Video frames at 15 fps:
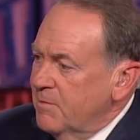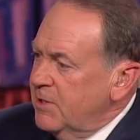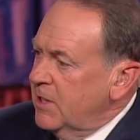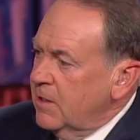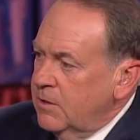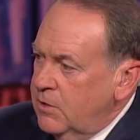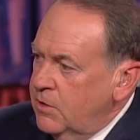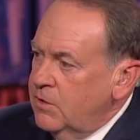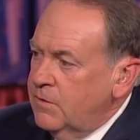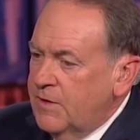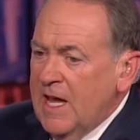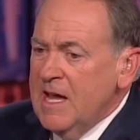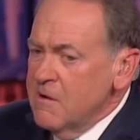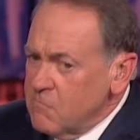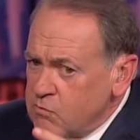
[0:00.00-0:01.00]
I mean,
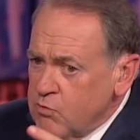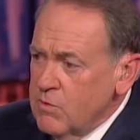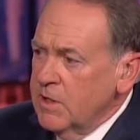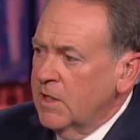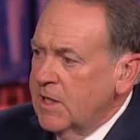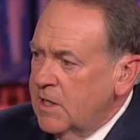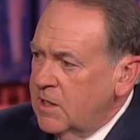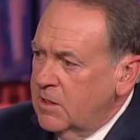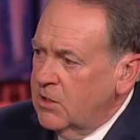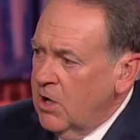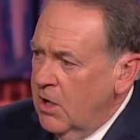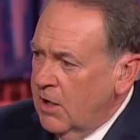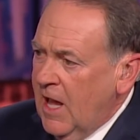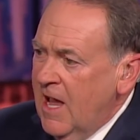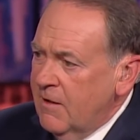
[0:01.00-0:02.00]
they have really
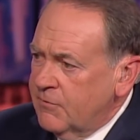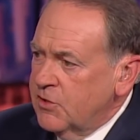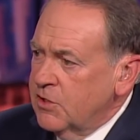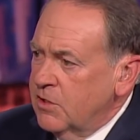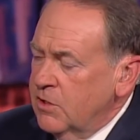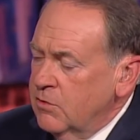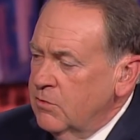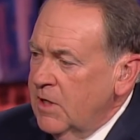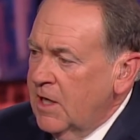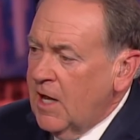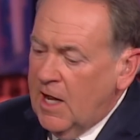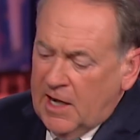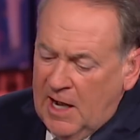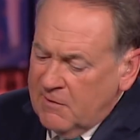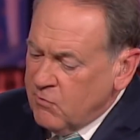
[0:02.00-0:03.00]
gone after you,
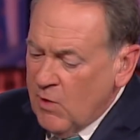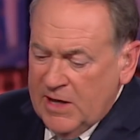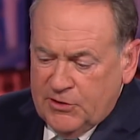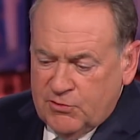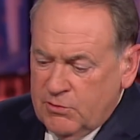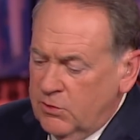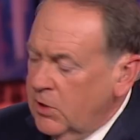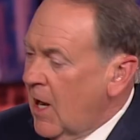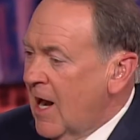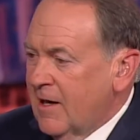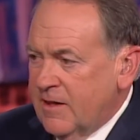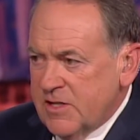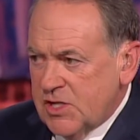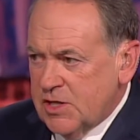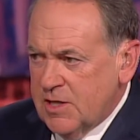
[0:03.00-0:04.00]
and I've read through a lot
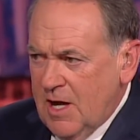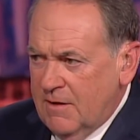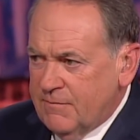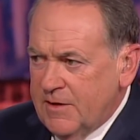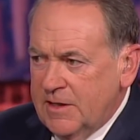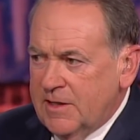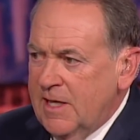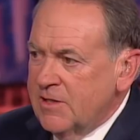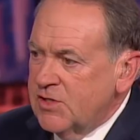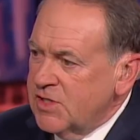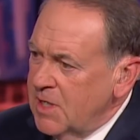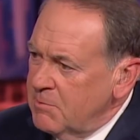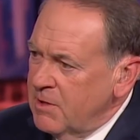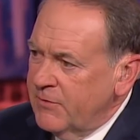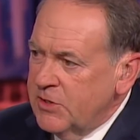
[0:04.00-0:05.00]
of this stuff, and
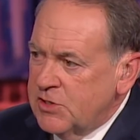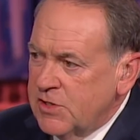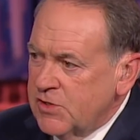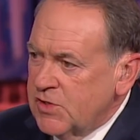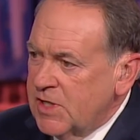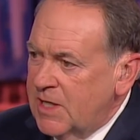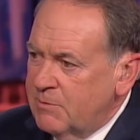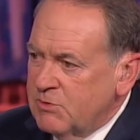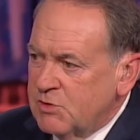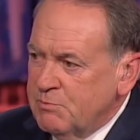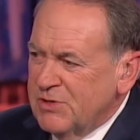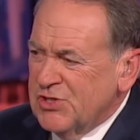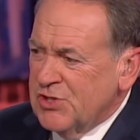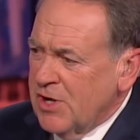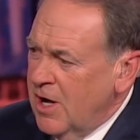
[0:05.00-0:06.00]
some of it just seems
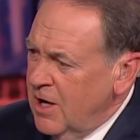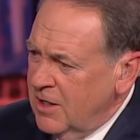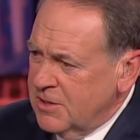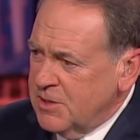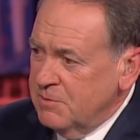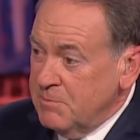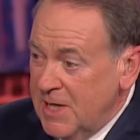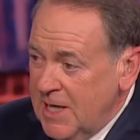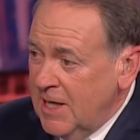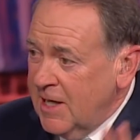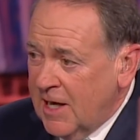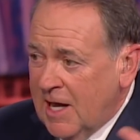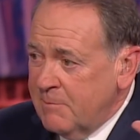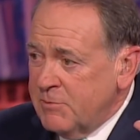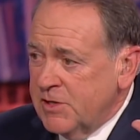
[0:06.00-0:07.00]
bizarre to me,
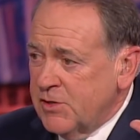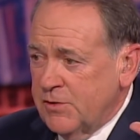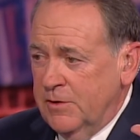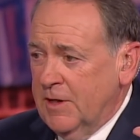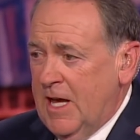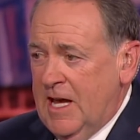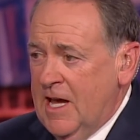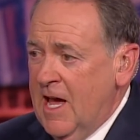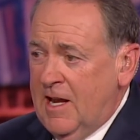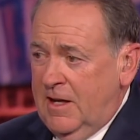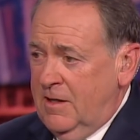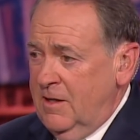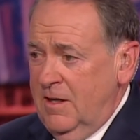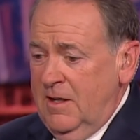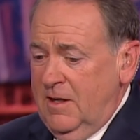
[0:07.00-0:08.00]
and I'm just looking at
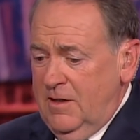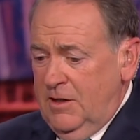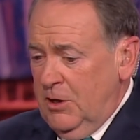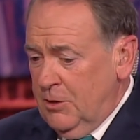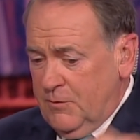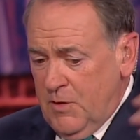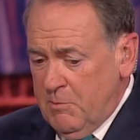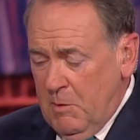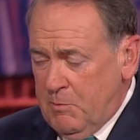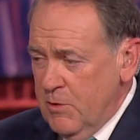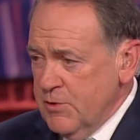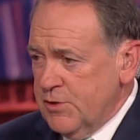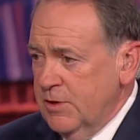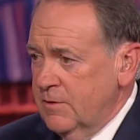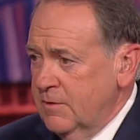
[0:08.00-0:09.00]
it, you know, from a
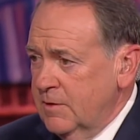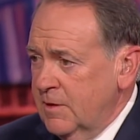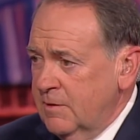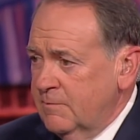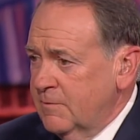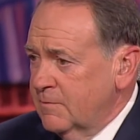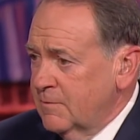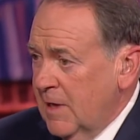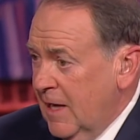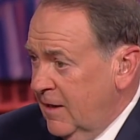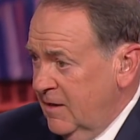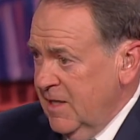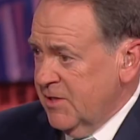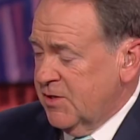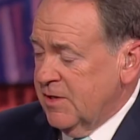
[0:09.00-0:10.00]
person at
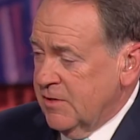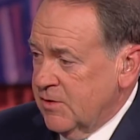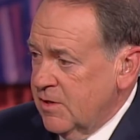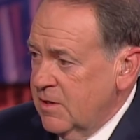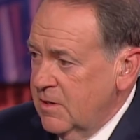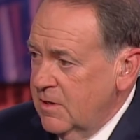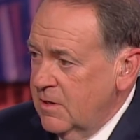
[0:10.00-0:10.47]
a distance.